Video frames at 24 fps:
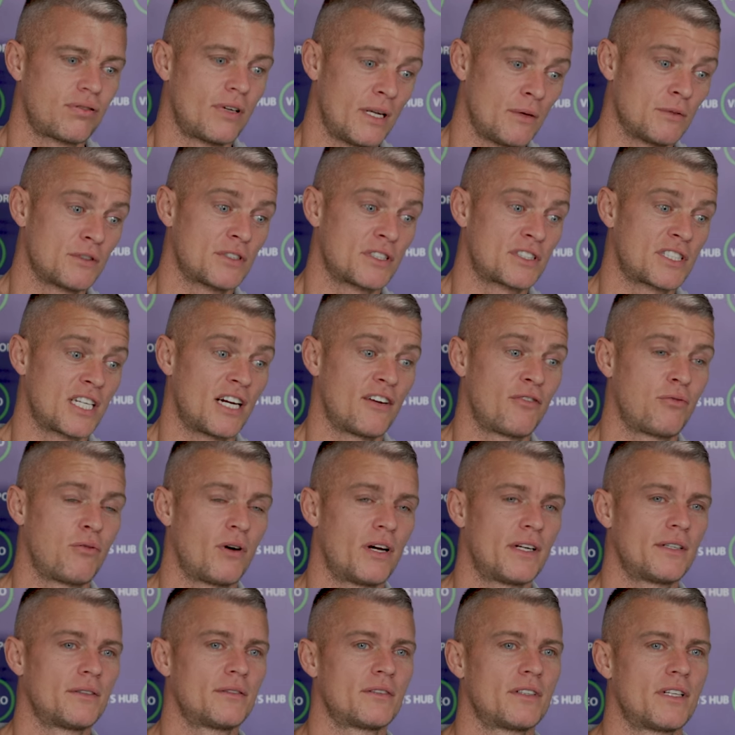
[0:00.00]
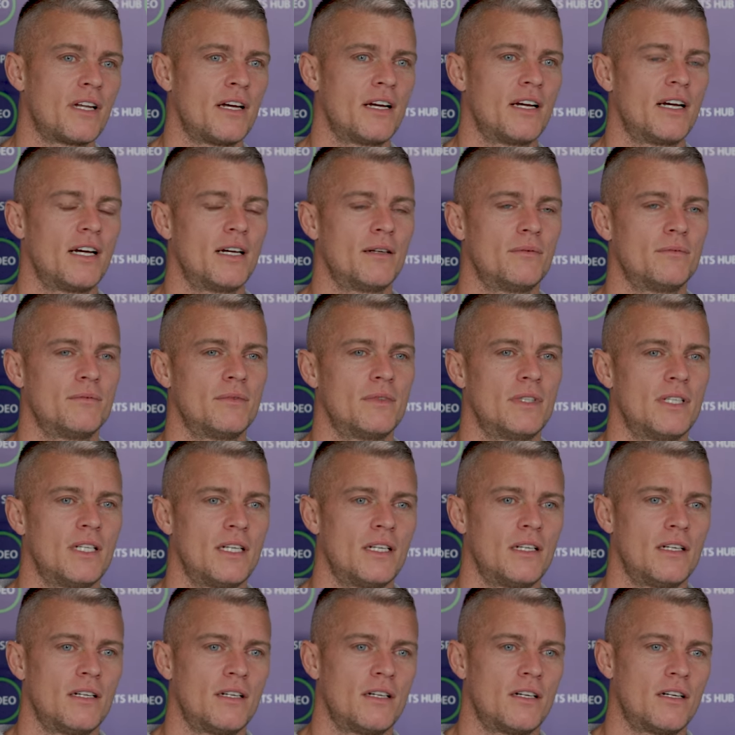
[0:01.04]
It was a tough one.
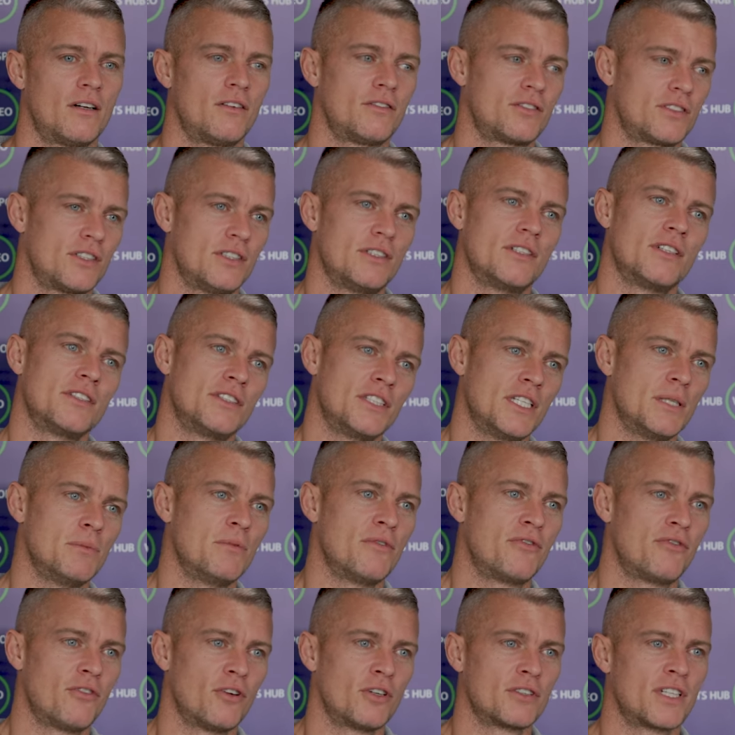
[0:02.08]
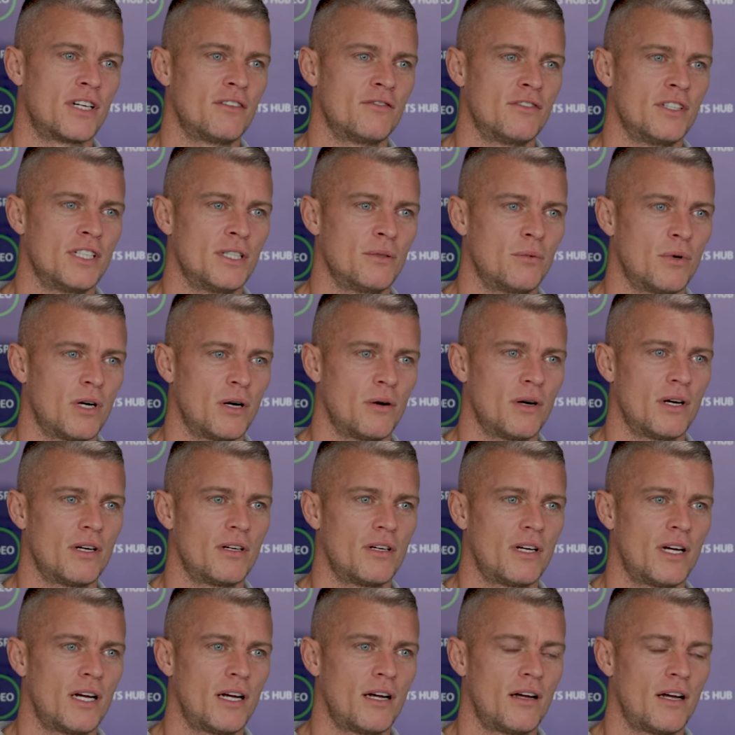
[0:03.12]
Obviously, the year before, done really
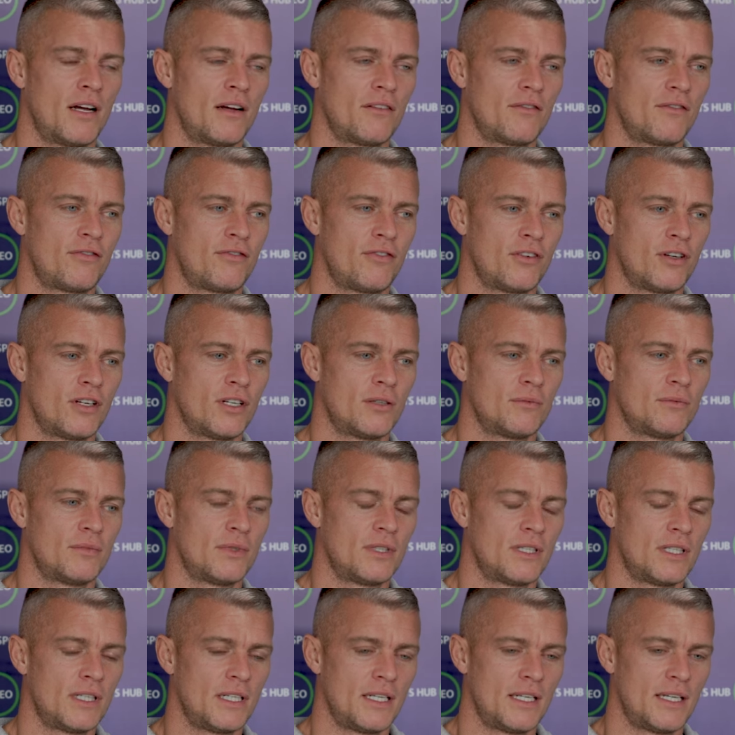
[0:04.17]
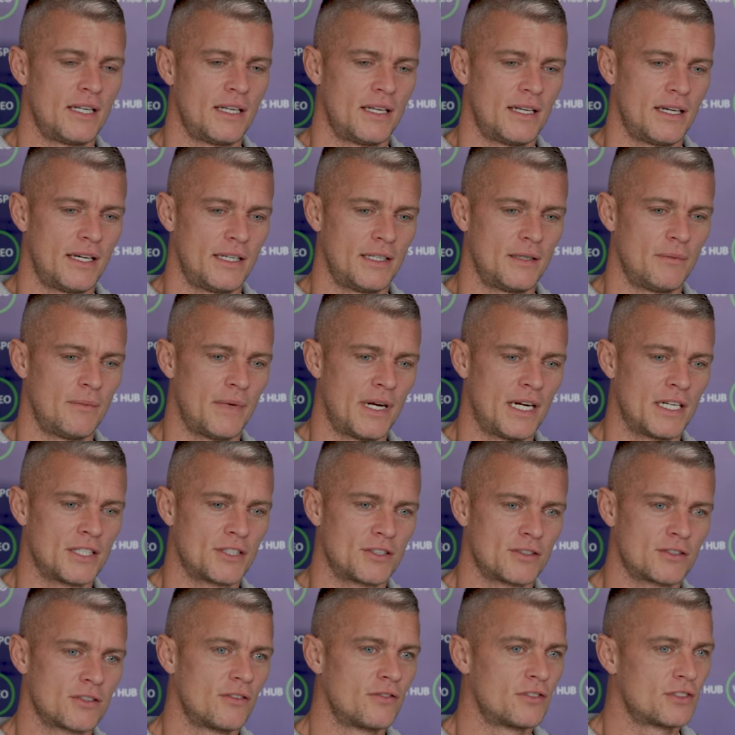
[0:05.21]
well at Fulham, and the
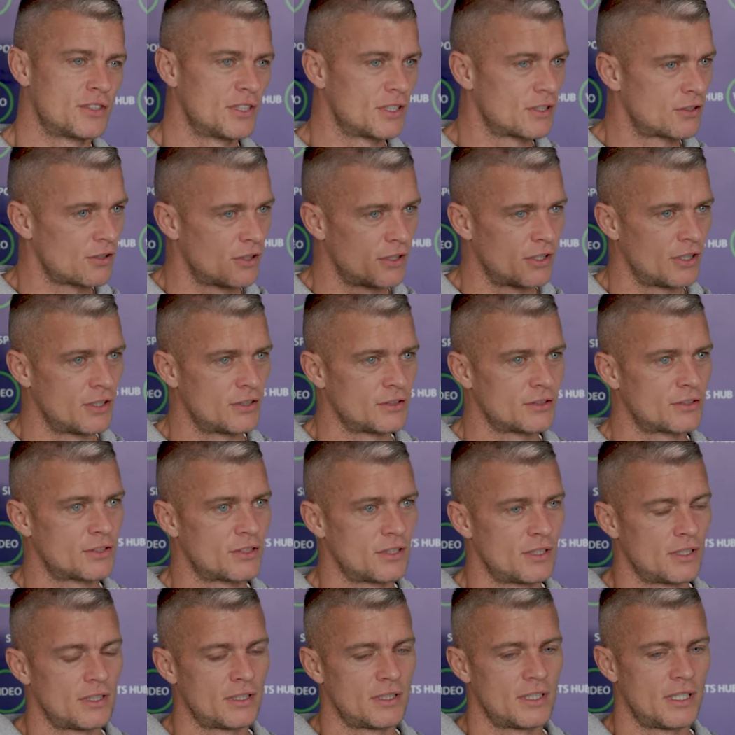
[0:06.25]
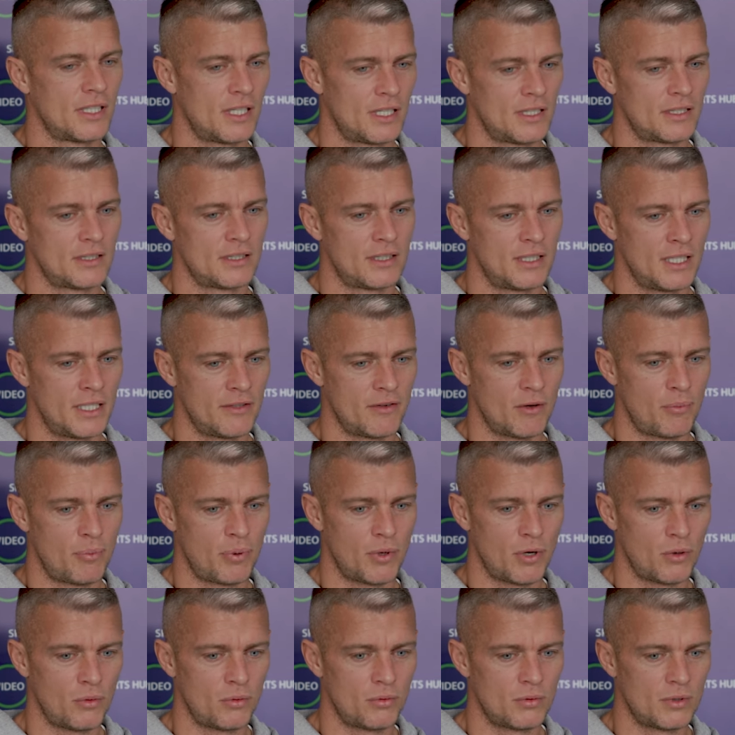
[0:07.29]
manager's obviously gone on to
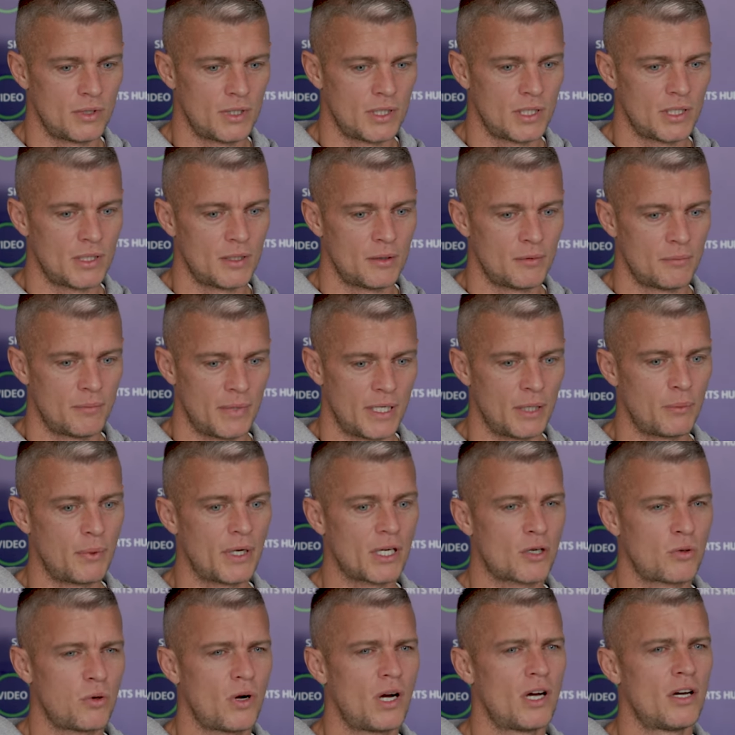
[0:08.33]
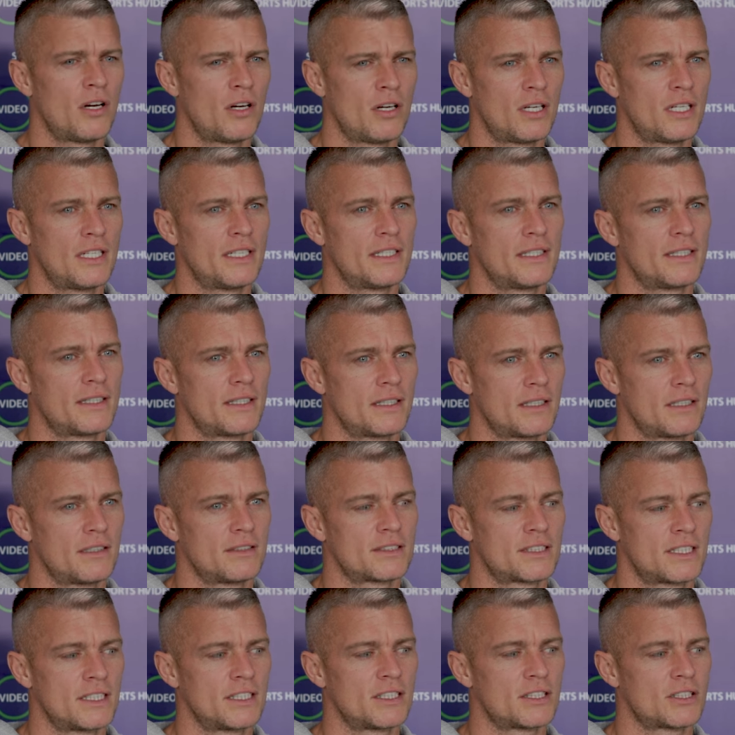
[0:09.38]
Liverpool. But he went quite early,
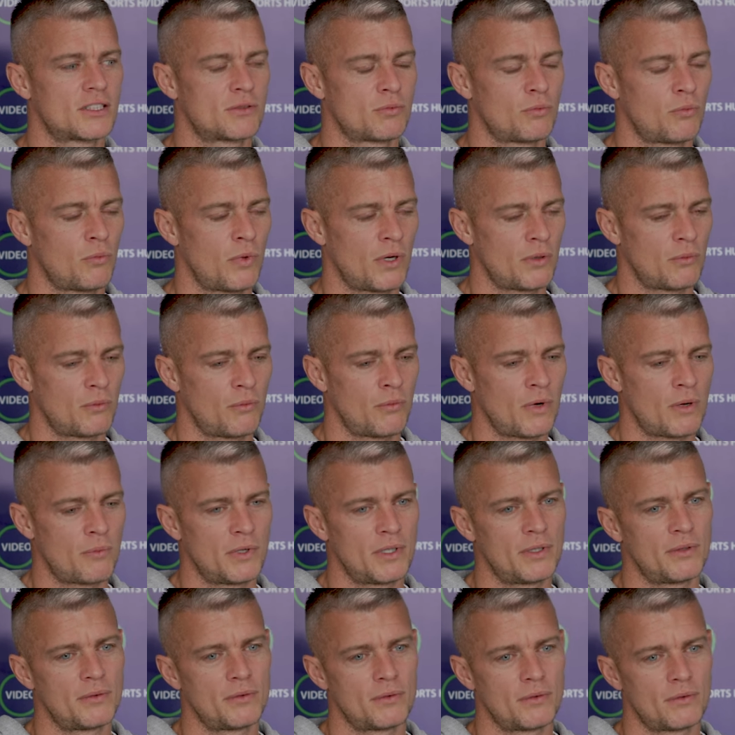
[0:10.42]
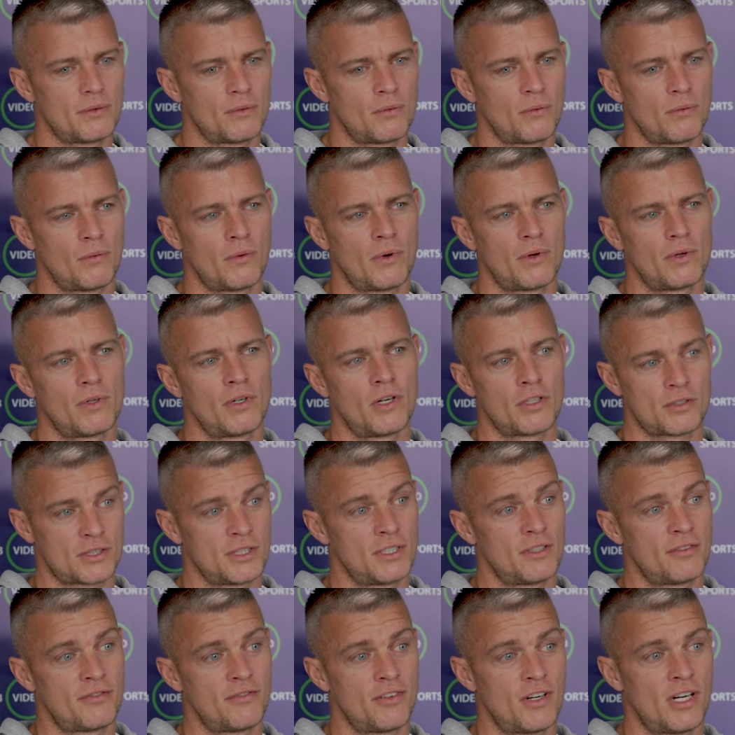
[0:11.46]
since when we lost
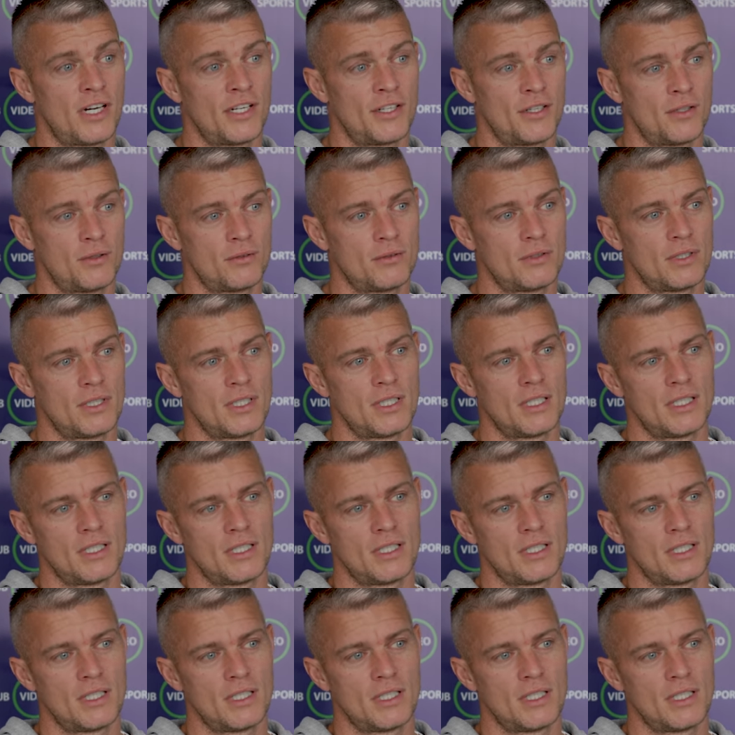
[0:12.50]
in the final.